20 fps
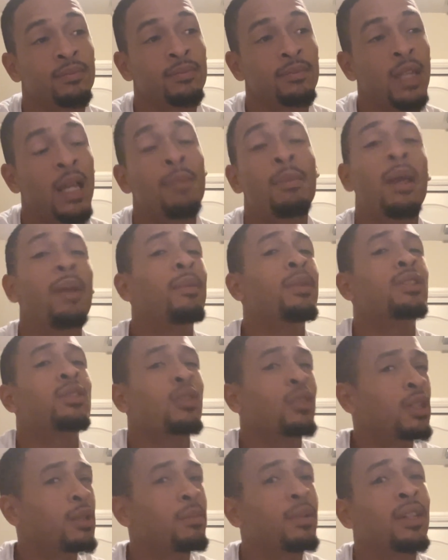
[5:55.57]
And maybe it's
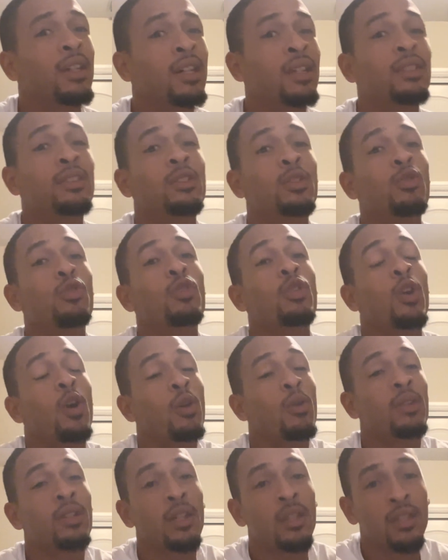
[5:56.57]
only because you know
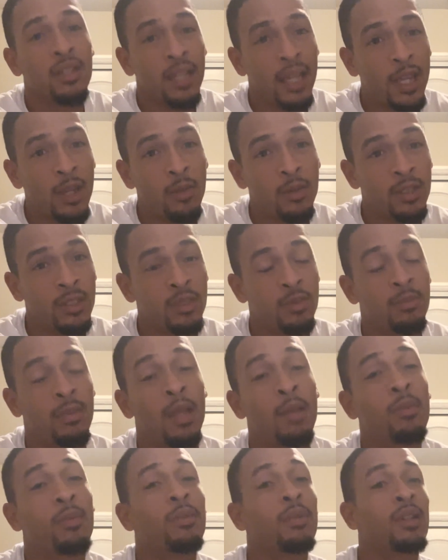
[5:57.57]
another language, or
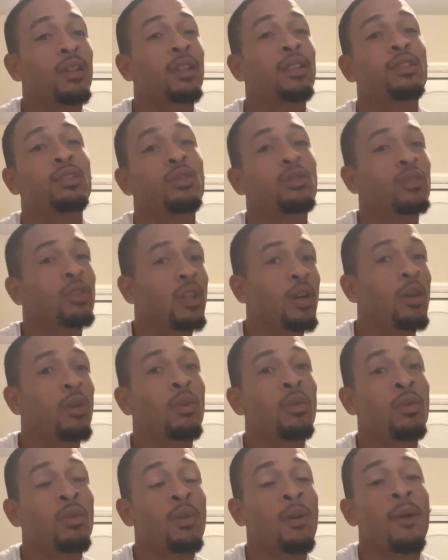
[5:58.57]
maybe because you
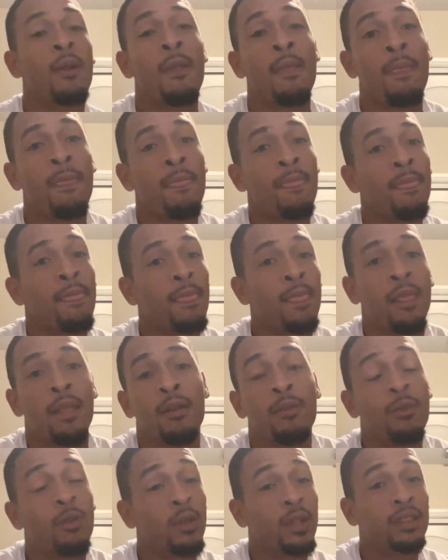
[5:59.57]
know.
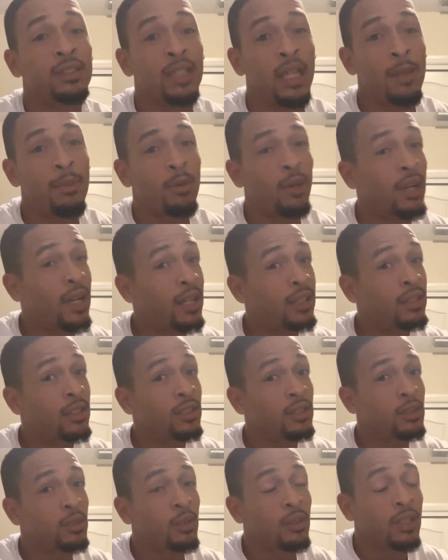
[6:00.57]
For example, I got another
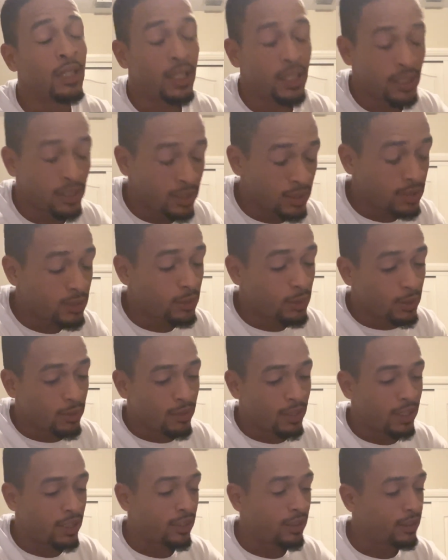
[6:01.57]
story. I got a good story right
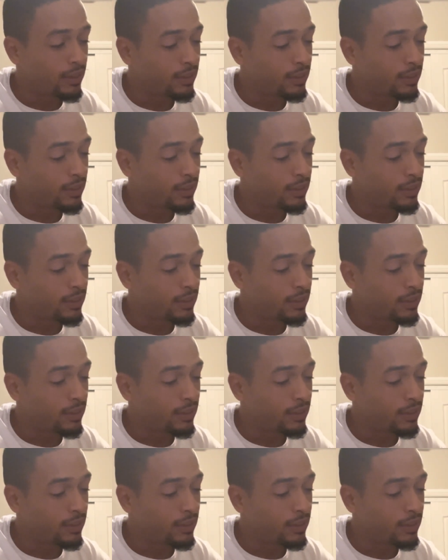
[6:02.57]
here.